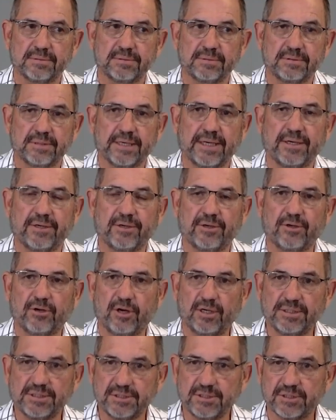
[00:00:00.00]
They are
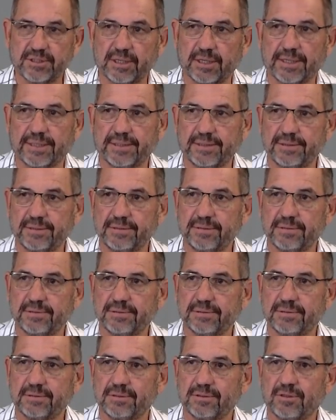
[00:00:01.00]
not a sign
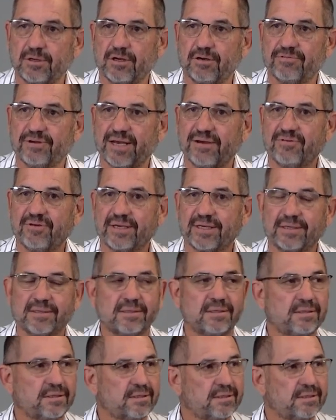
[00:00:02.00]
of having